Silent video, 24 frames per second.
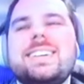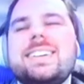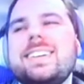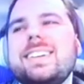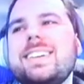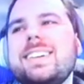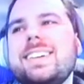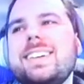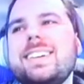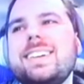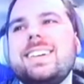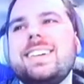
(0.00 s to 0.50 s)

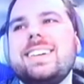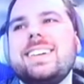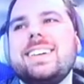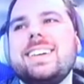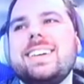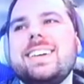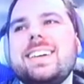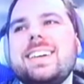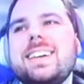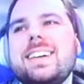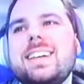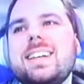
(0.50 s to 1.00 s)

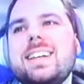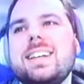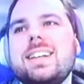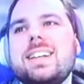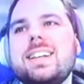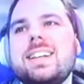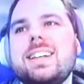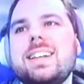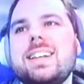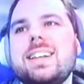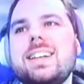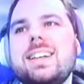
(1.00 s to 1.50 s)

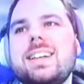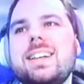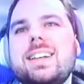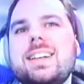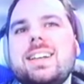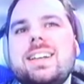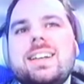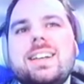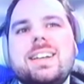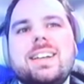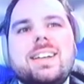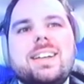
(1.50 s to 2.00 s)

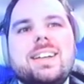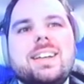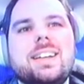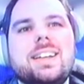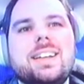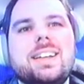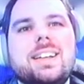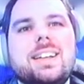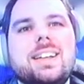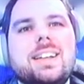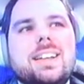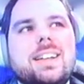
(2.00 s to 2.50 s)

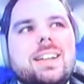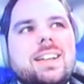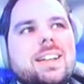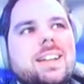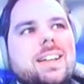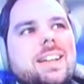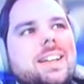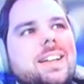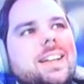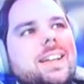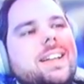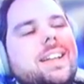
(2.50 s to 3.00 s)

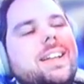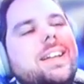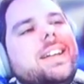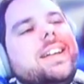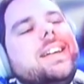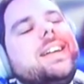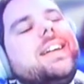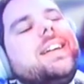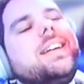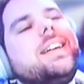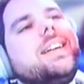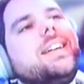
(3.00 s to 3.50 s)

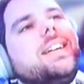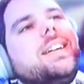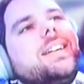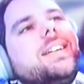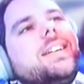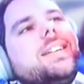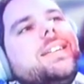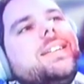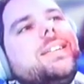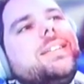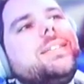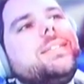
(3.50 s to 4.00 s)

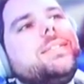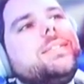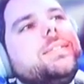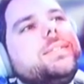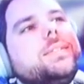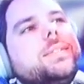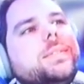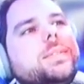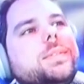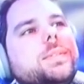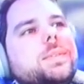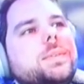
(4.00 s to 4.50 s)

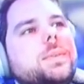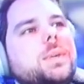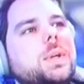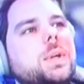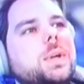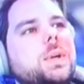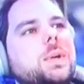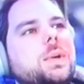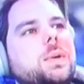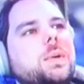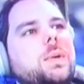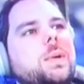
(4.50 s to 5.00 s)
[no speech]